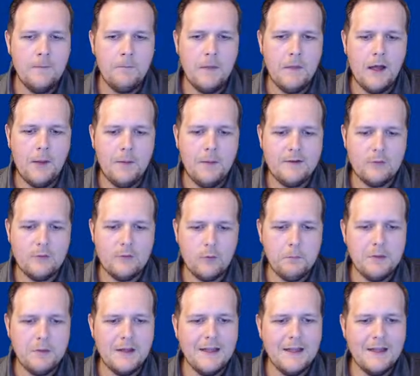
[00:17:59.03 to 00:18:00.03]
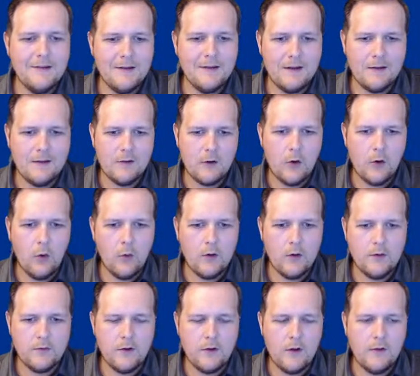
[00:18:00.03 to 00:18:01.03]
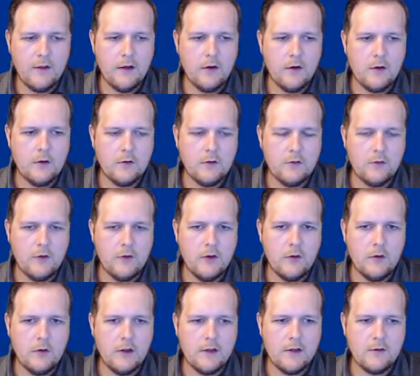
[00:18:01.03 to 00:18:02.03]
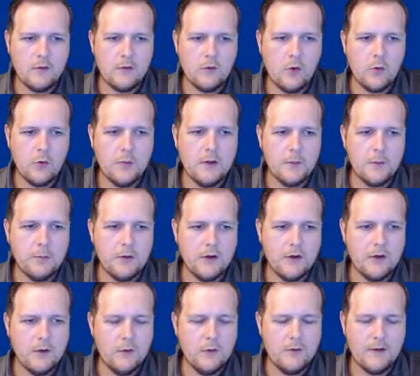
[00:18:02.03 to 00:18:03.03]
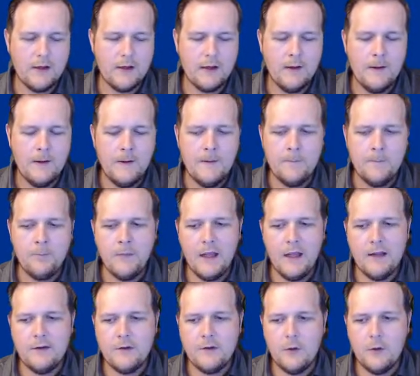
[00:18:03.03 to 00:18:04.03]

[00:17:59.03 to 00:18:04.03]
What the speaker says: it's replacing the cortisol that your adrenal glands are normally producing. And so it